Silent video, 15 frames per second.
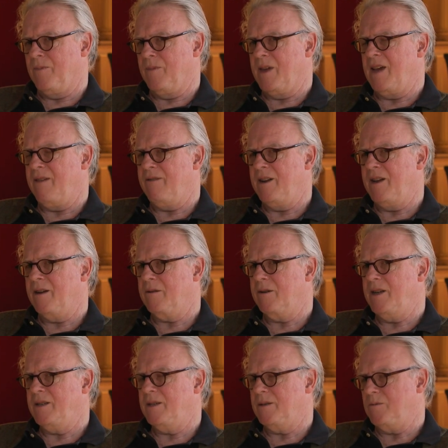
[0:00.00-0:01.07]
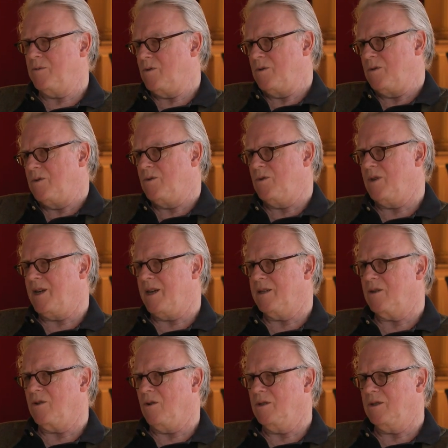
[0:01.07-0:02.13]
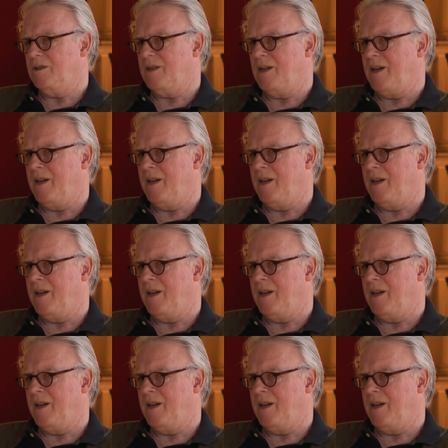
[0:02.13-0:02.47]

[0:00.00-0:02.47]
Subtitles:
gave an increase to that costs,